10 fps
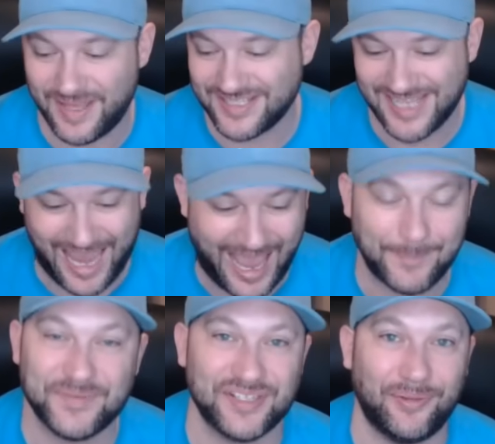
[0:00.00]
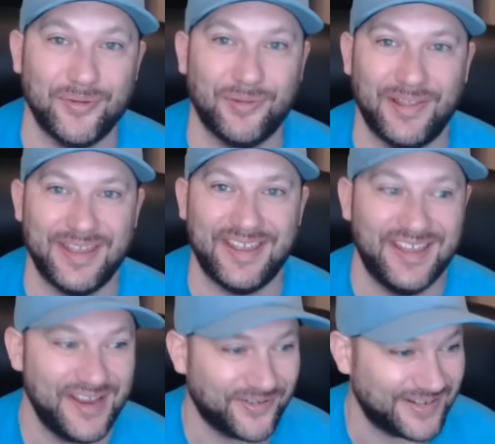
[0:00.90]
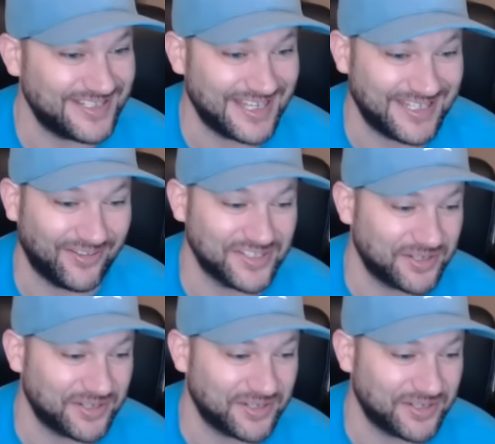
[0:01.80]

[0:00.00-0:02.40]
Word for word: That is absolutely ridiculous.